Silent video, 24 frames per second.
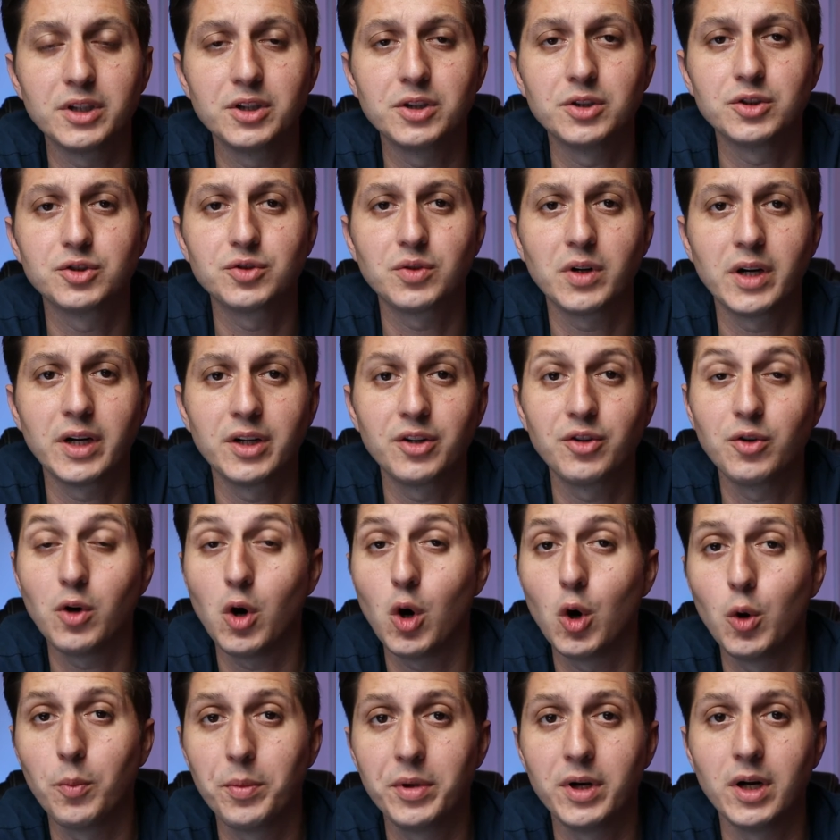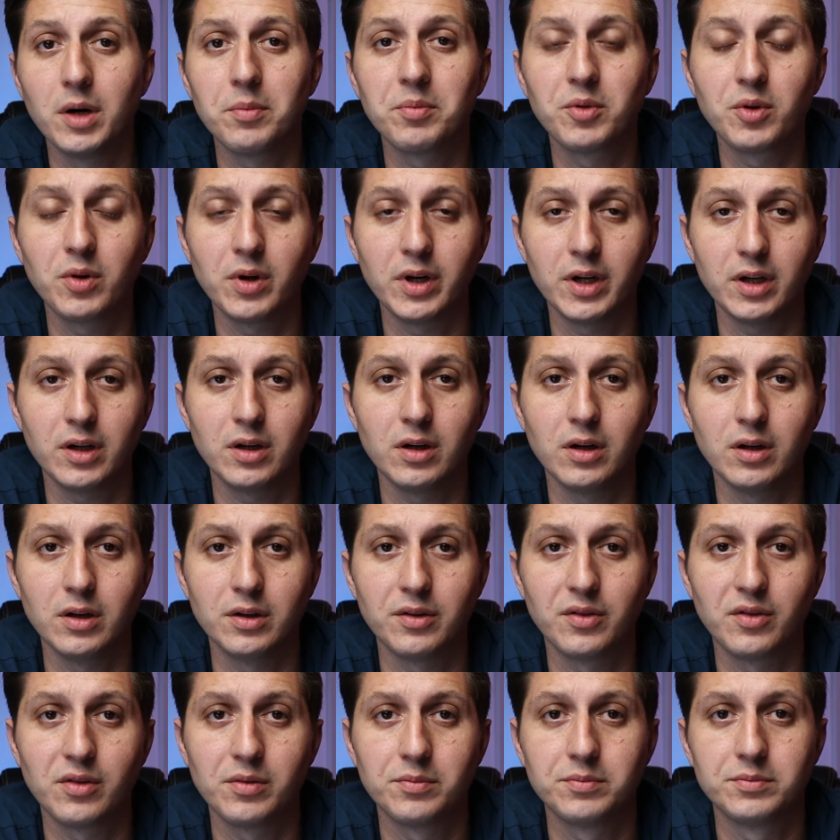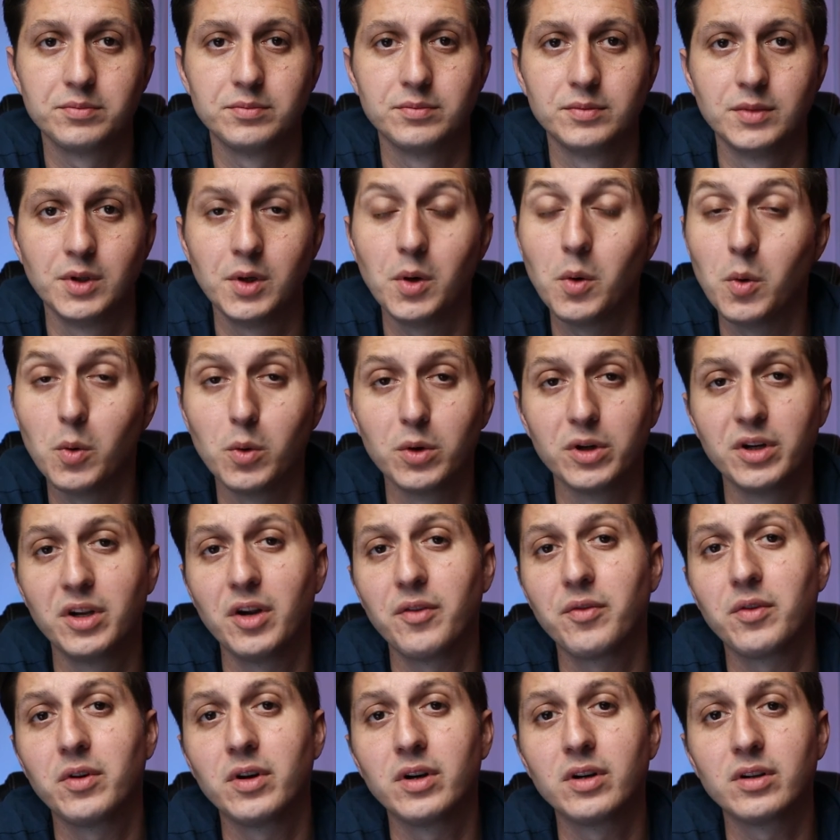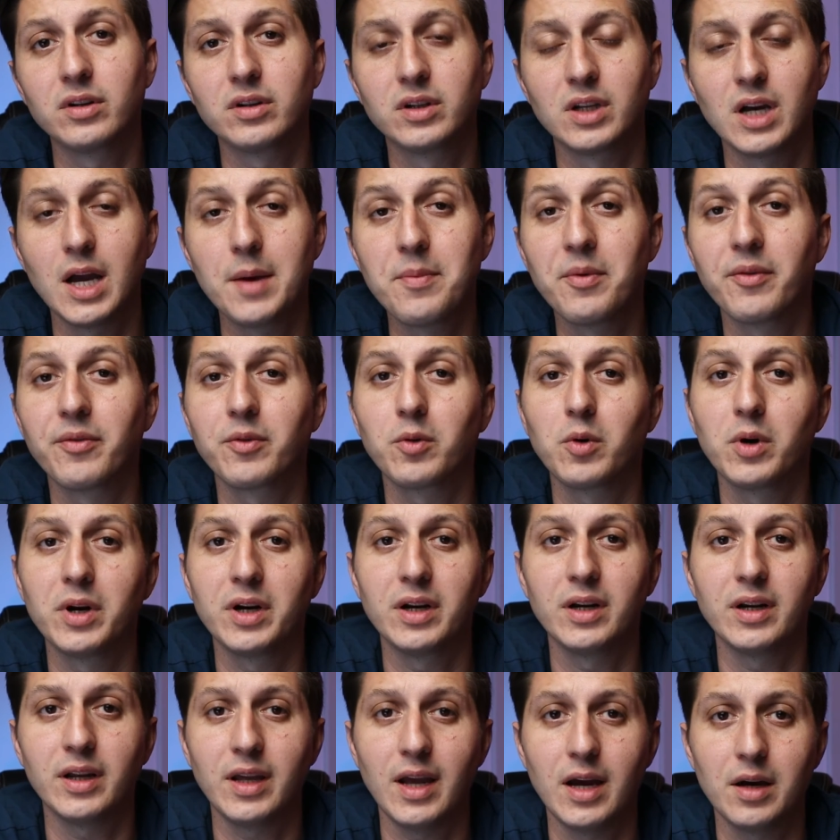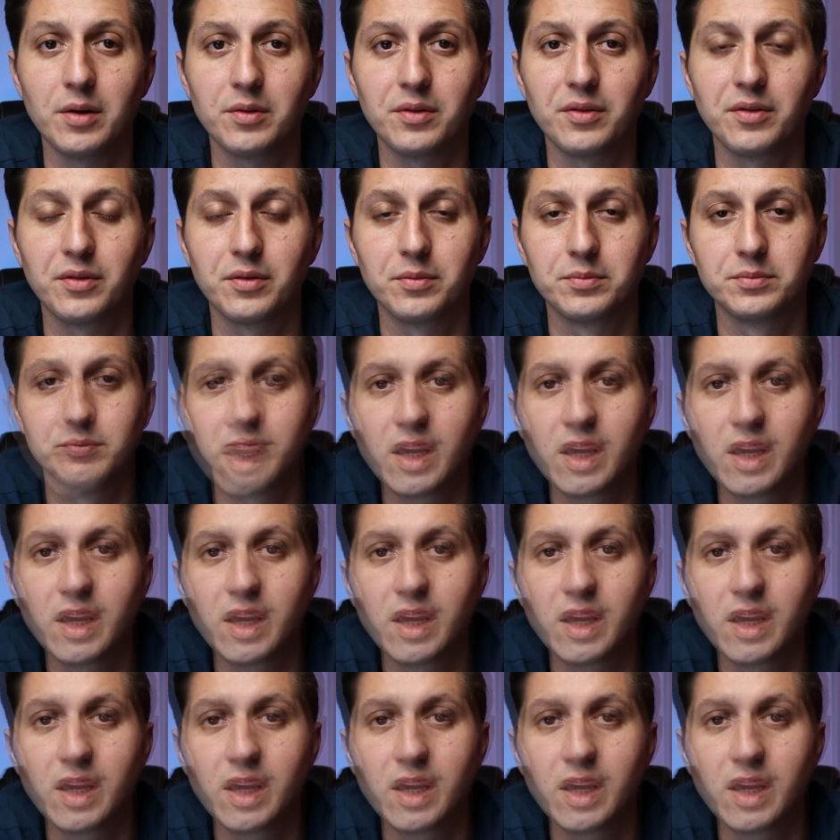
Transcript: you're trying to open up credit cards or different type of credit accounts.